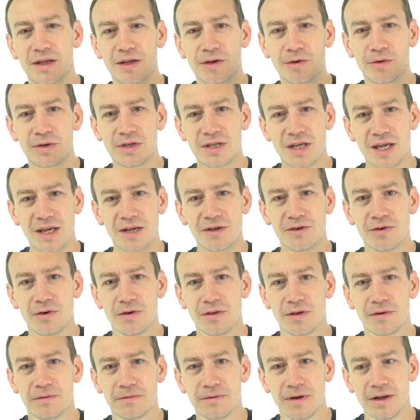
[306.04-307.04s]
that your teacher
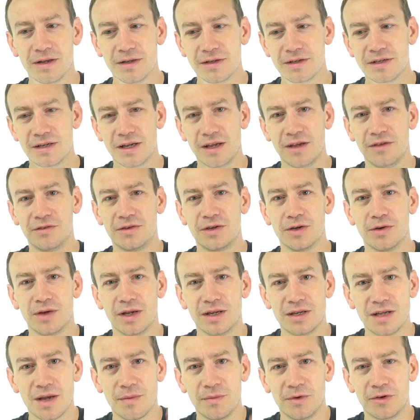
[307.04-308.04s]
at the front is doing
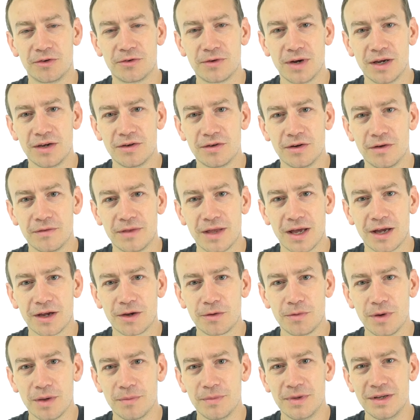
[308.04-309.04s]
a demonstration of that
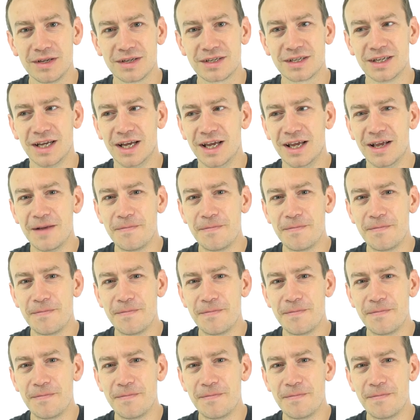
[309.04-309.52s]
equipment.